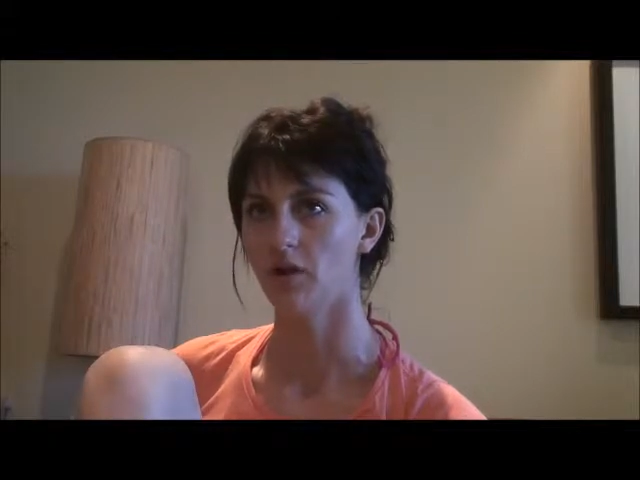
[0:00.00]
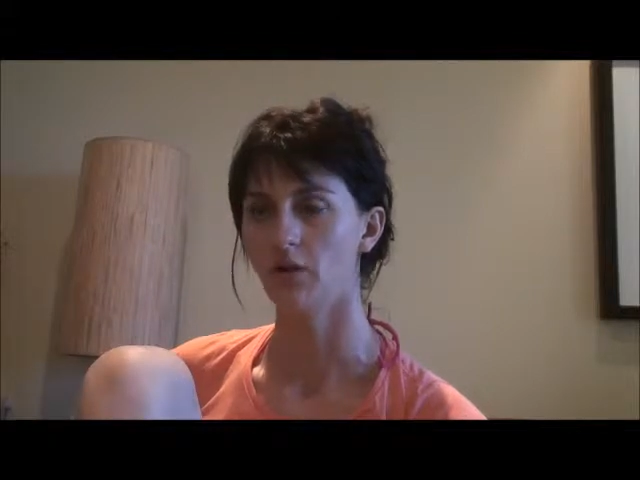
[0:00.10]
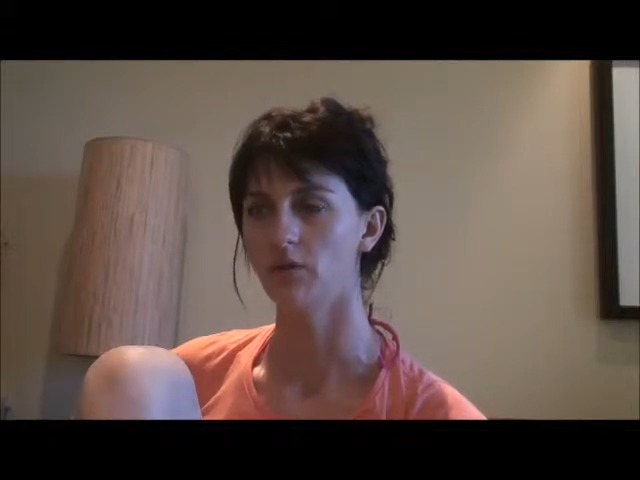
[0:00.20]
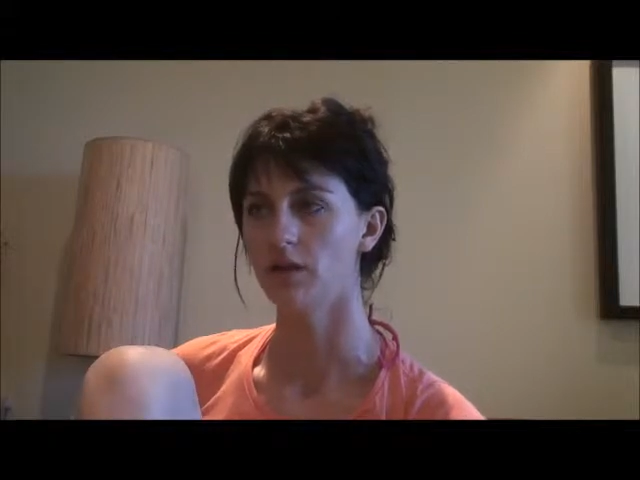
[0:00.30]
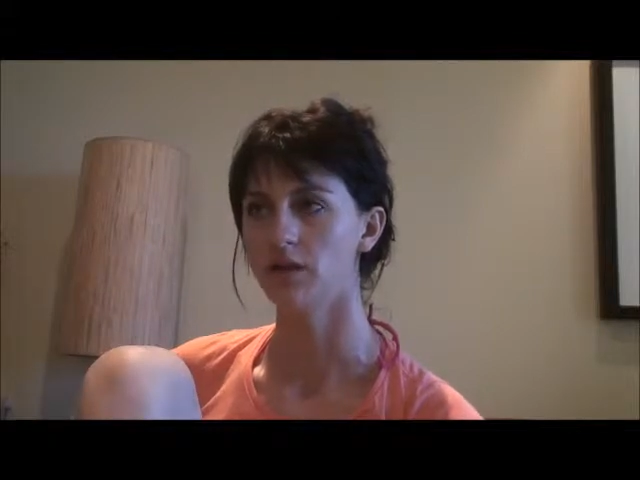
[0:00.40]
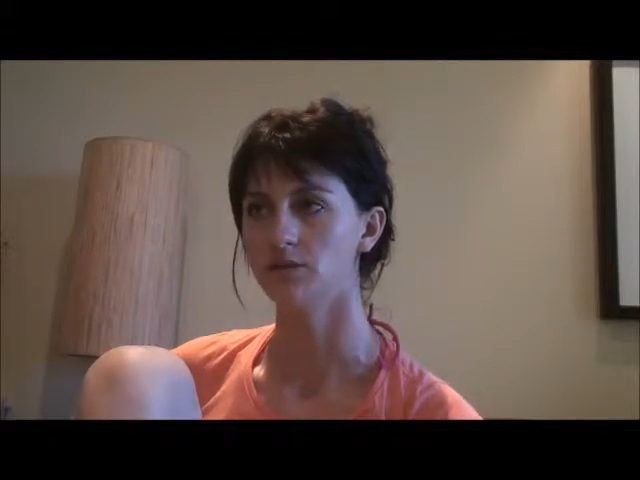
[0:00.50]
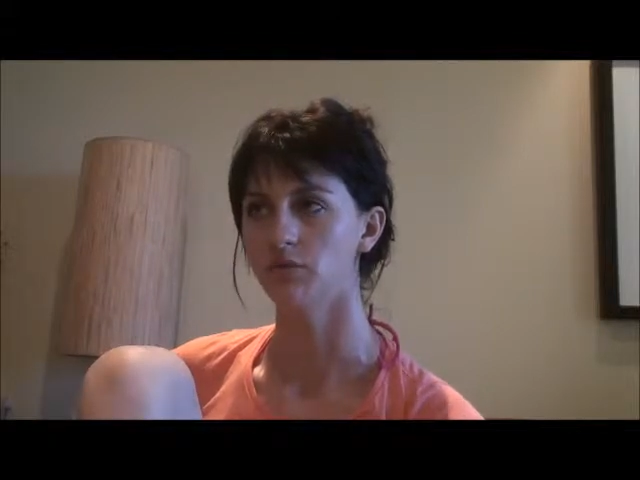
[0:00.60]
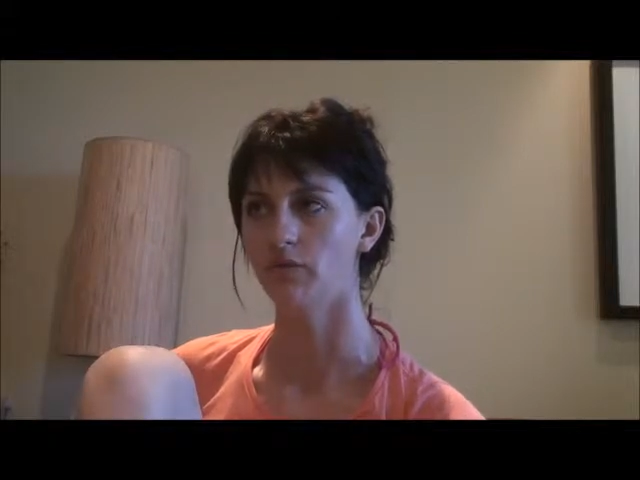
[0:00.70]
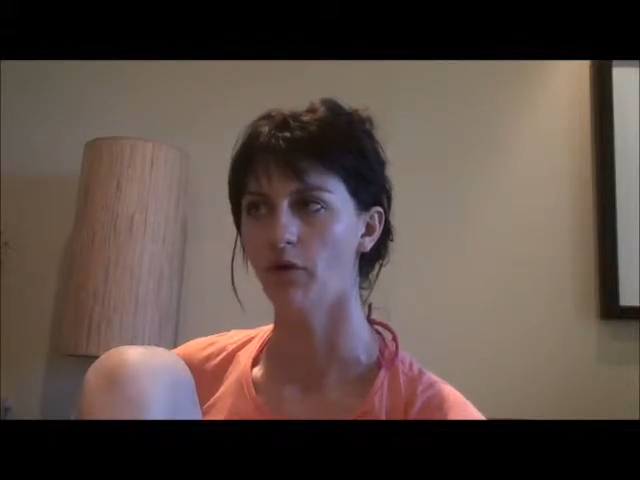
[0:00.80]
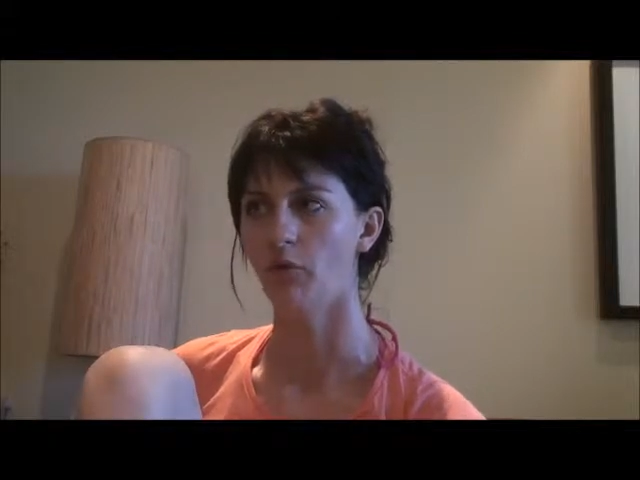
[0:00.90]
I related
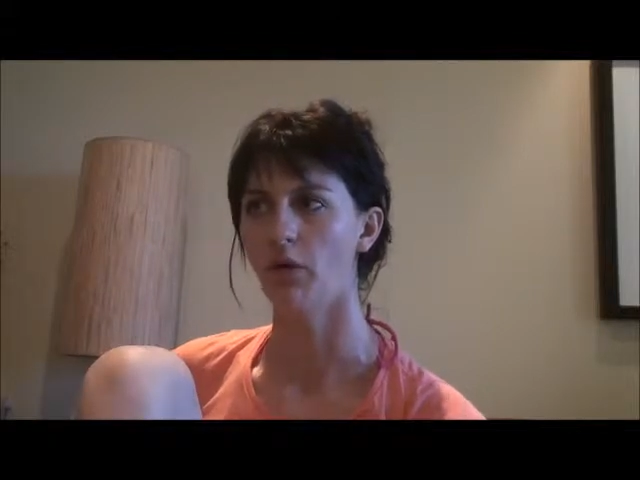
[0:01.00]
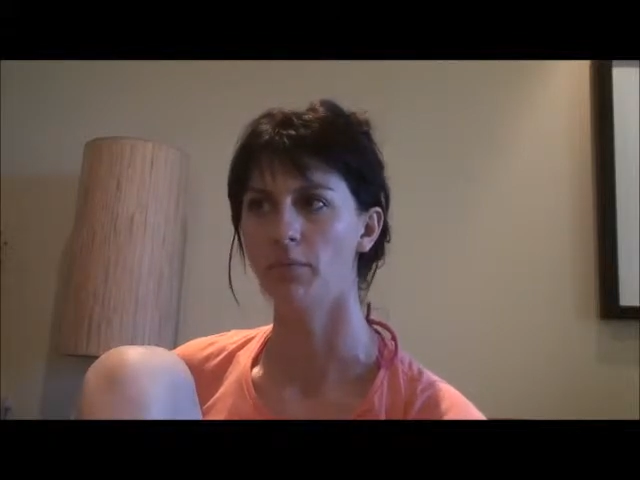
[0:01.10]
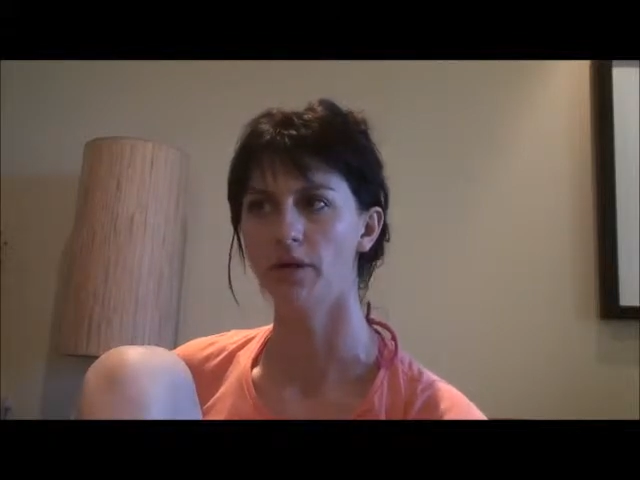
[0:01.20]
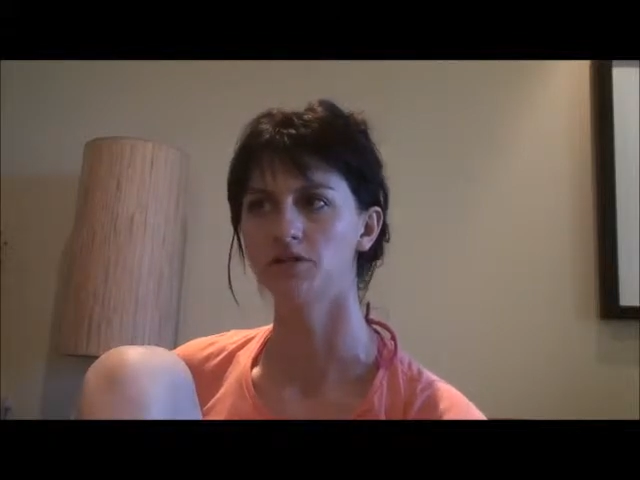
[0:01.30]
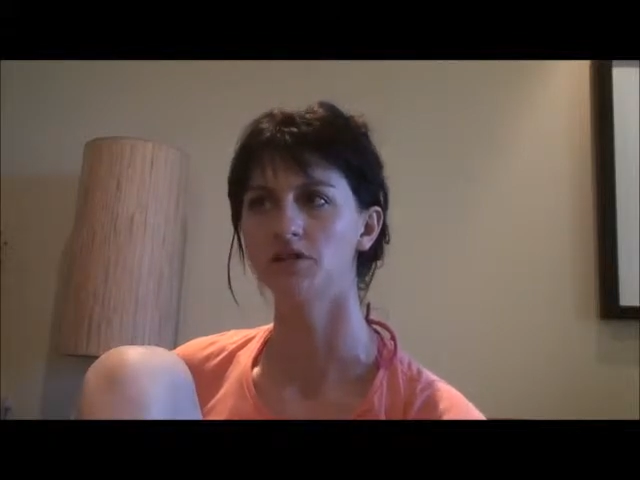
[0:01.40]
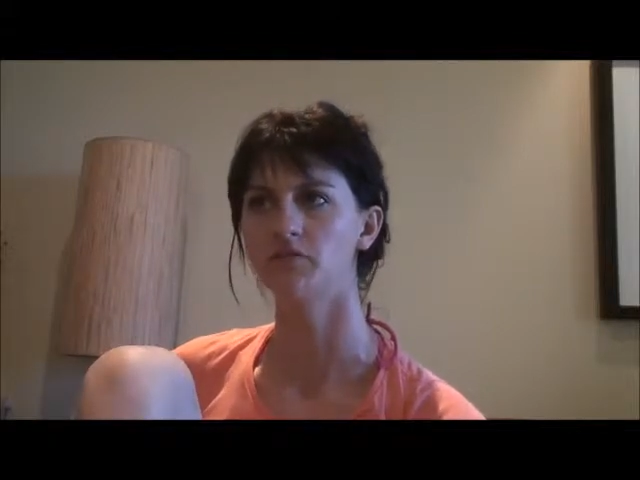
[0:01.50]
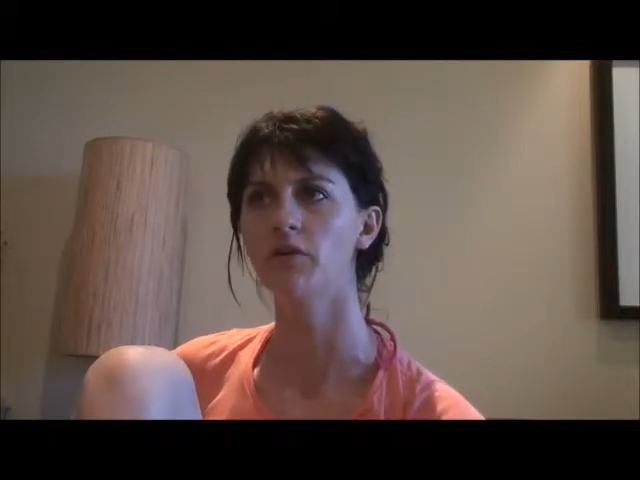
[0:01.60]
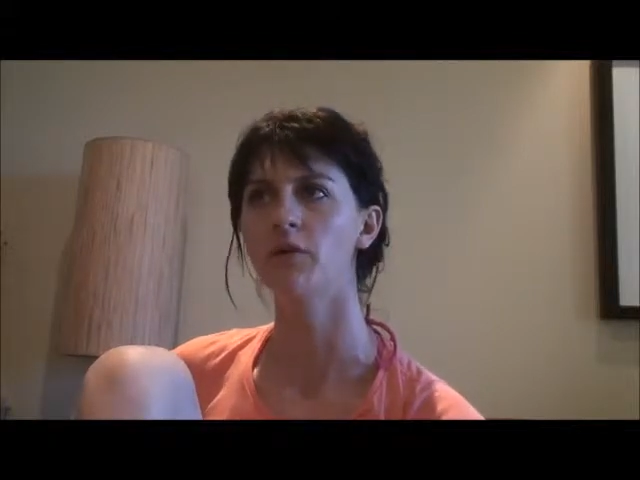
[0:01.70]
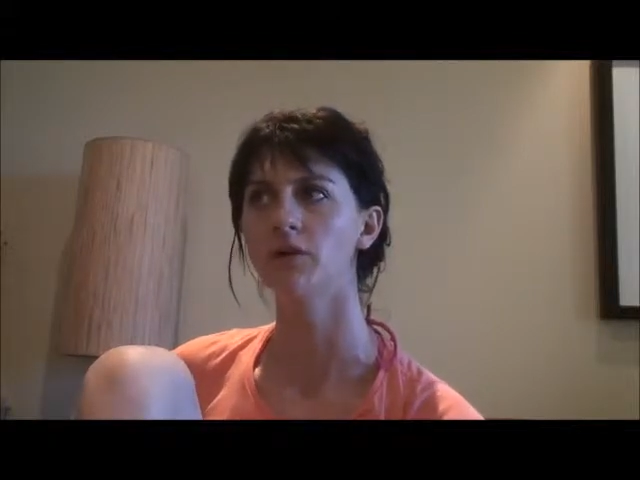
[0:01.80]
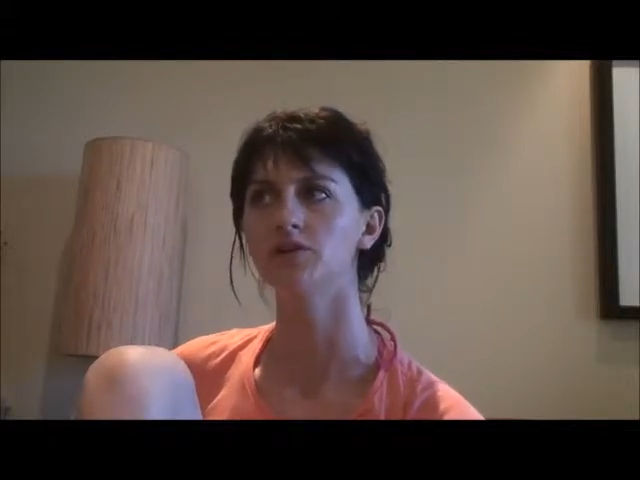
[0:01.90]
to her very well because she's
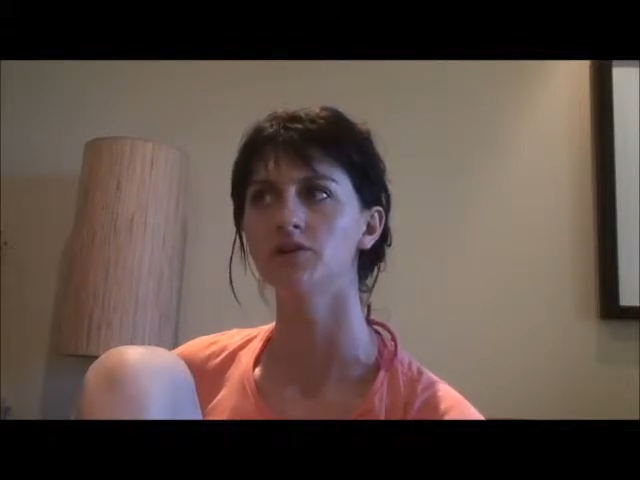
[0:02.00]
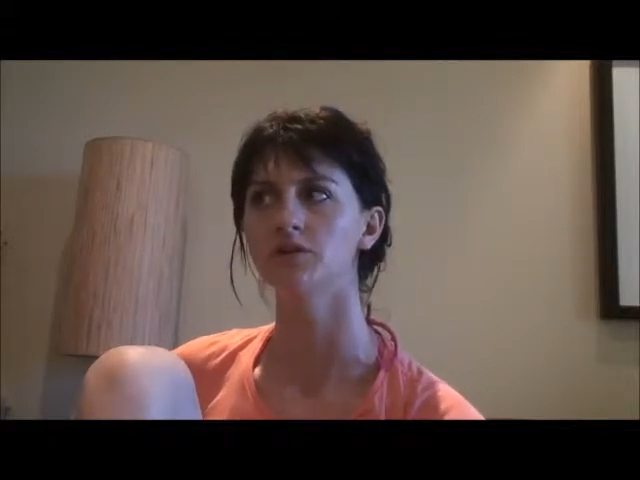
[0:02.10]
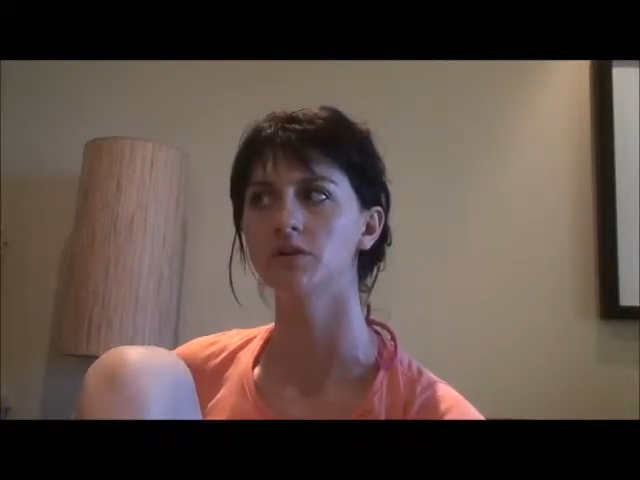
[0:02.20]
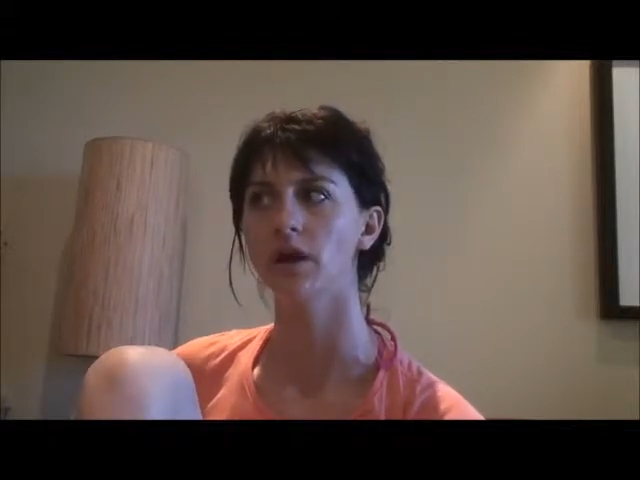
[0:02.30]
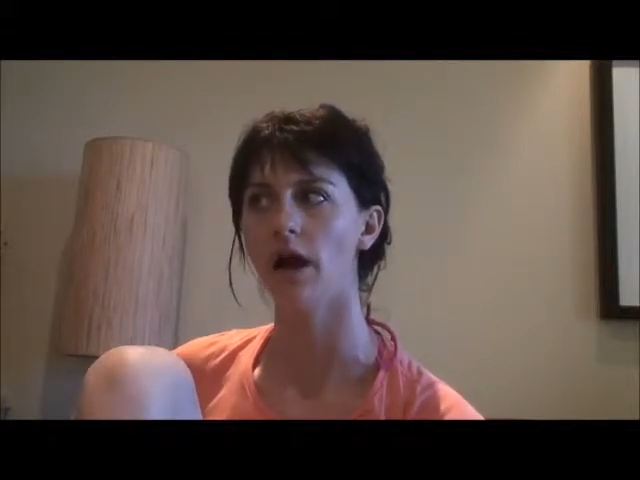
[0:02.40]
very much